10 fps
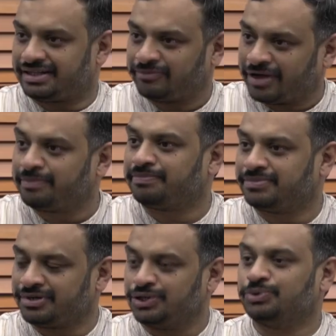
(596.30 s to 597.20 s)
the way
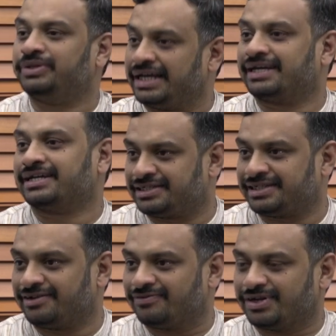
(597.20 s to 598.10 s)
you think
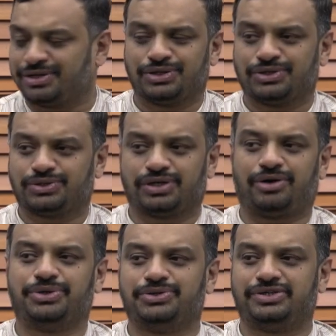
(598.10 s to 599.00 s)
itself. So
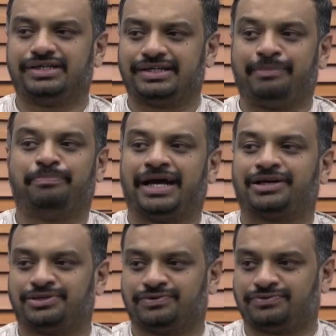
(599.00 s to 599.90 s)
how do you see the
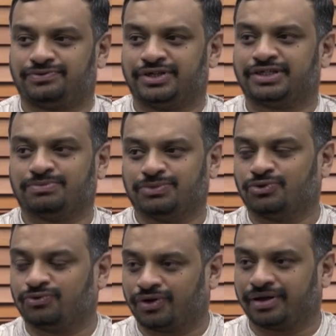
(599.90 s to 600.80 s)
impact of this
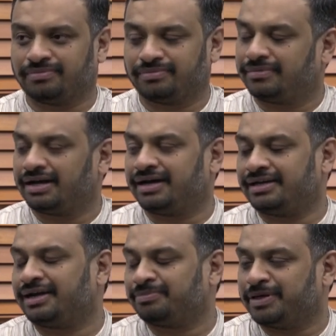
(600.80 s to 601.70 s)
move on
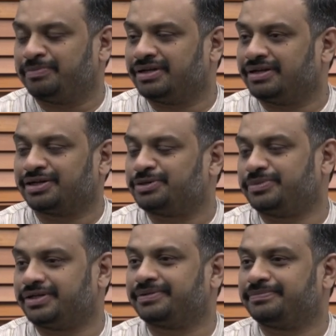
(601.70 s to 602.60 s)
young people in Kashmir?